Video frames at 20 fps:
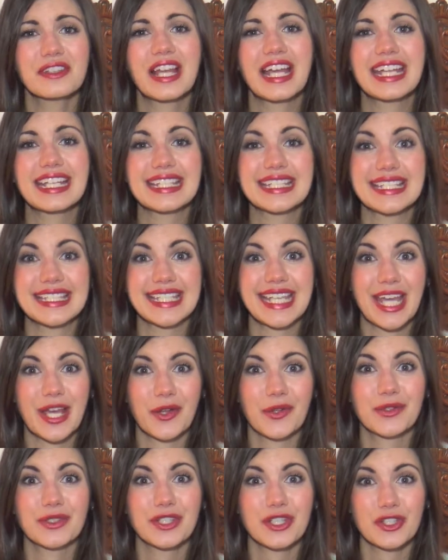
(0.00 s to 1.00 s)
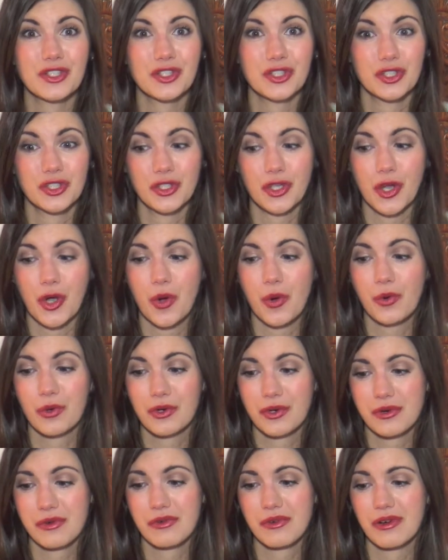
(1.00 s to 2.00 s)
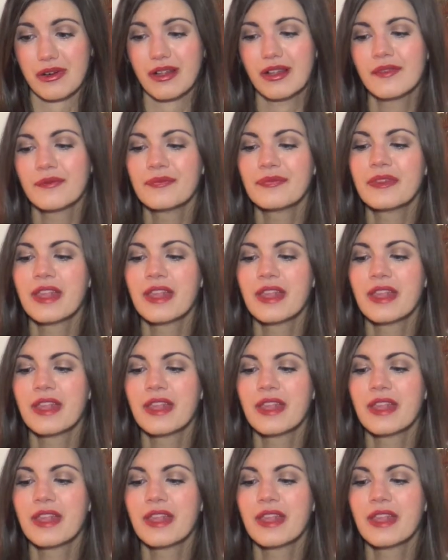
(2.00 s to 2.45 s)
Light sounds so cool.